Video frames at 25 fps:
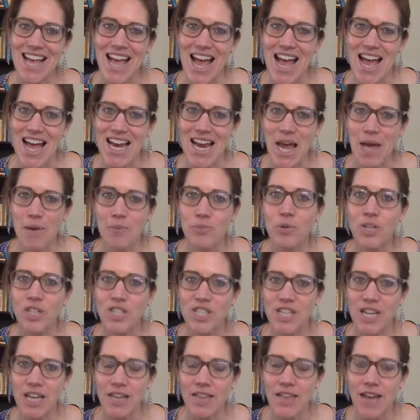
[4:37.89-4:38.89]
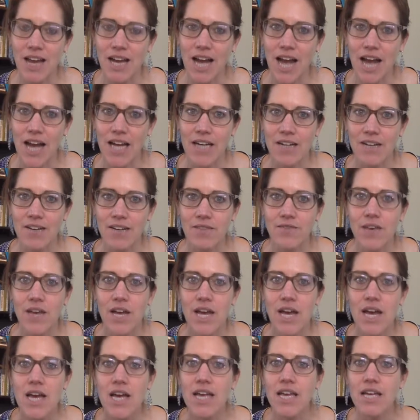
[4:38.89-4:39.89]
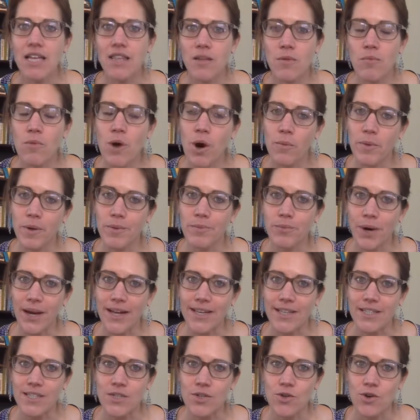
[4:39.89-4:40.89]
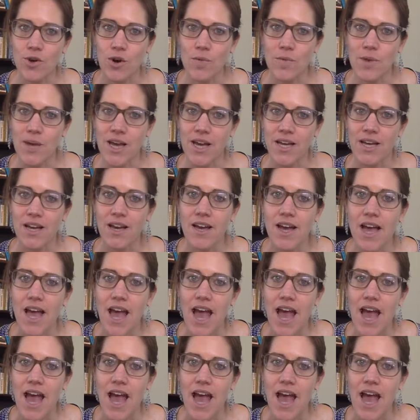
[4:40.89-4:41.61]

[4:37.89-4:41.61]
and I appreciate that kind of in-the-moment brainstorming.